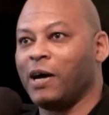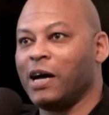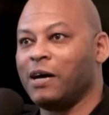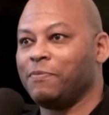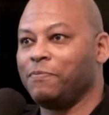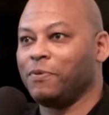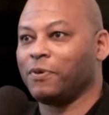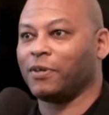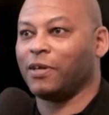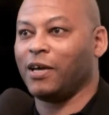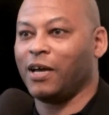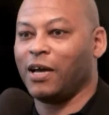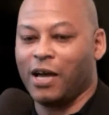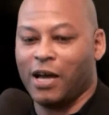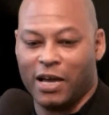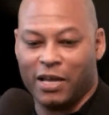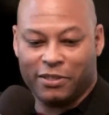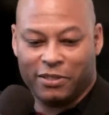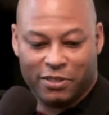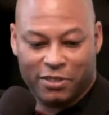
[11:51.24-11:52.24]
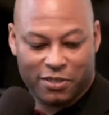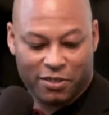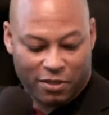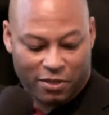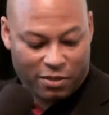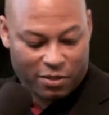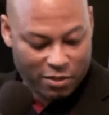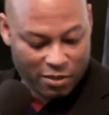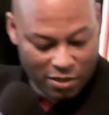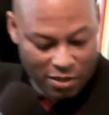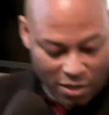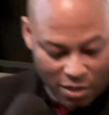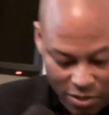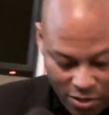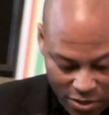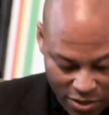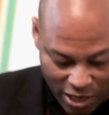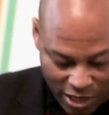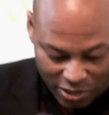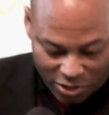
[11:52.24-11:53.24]
Babb, and
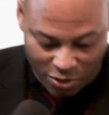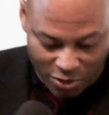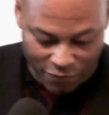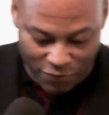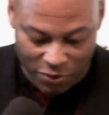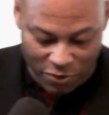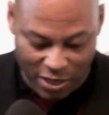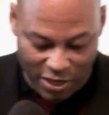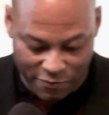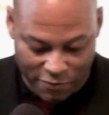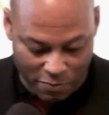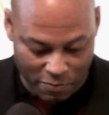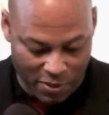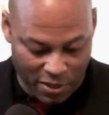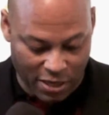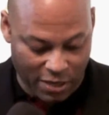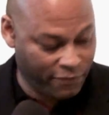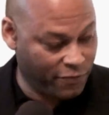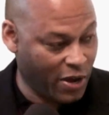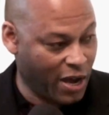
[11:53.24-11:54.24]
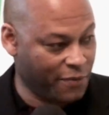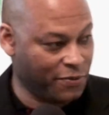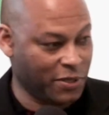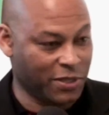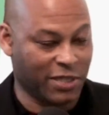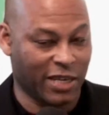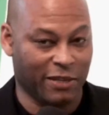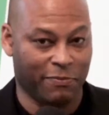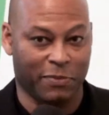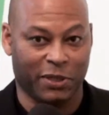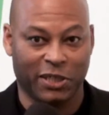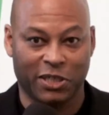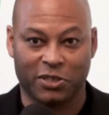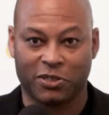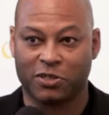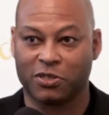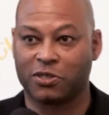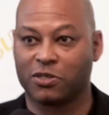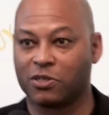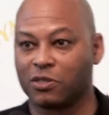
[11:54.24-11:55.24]
thank you for giving me five to ten
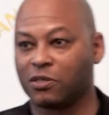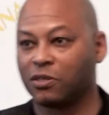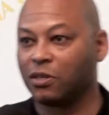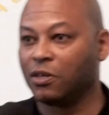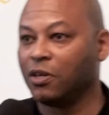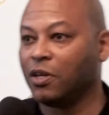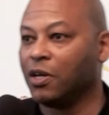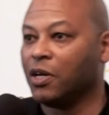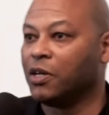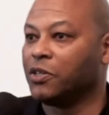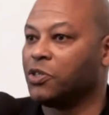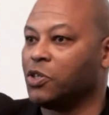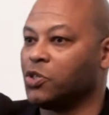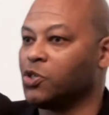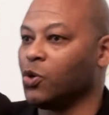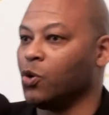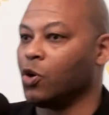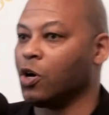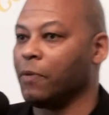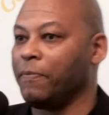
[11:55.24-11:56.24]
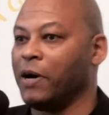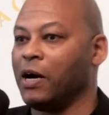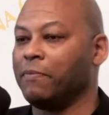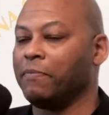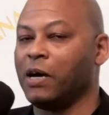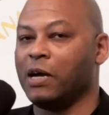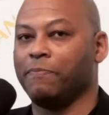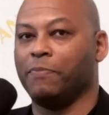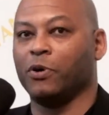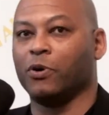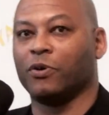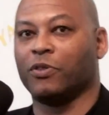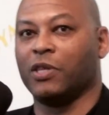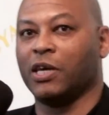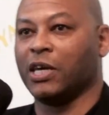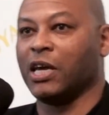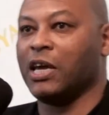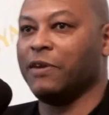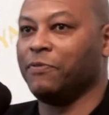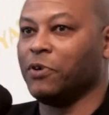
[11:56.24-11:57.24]
minutes to talk about my book, they
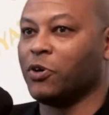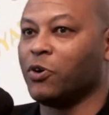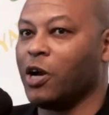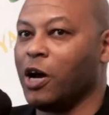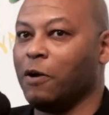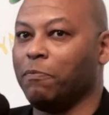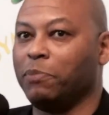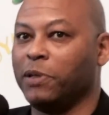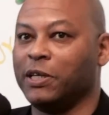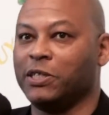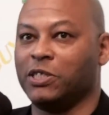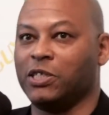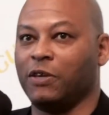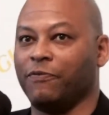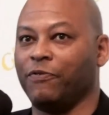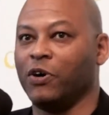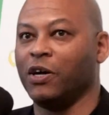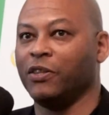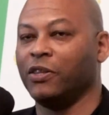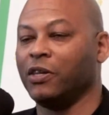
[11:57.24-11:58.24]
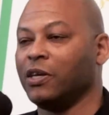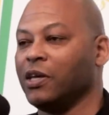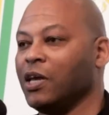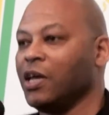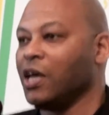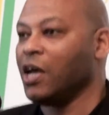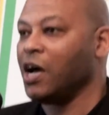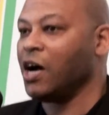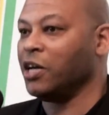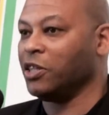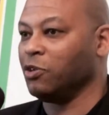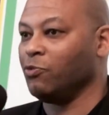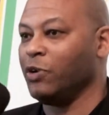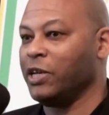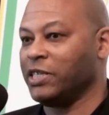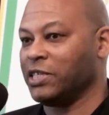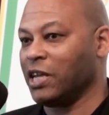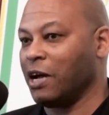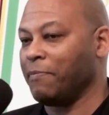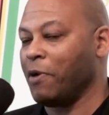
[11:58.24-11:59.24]
Gave the Crowd Plenty Fun. And the
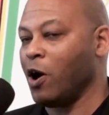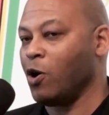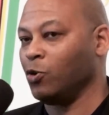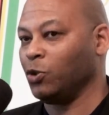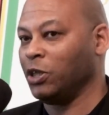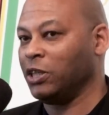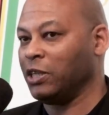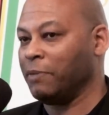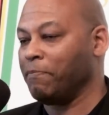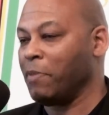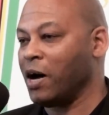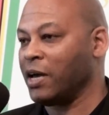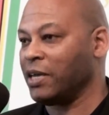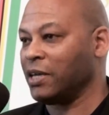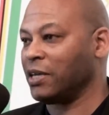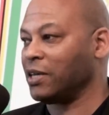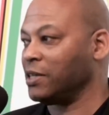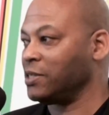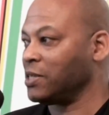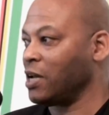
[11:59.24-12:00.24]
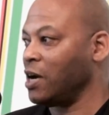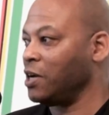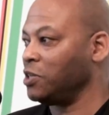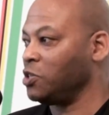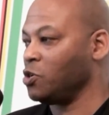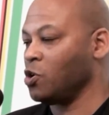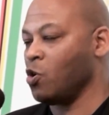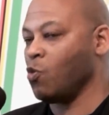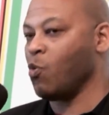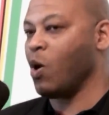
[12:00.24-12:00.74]
reason I'm holding the mic is that I do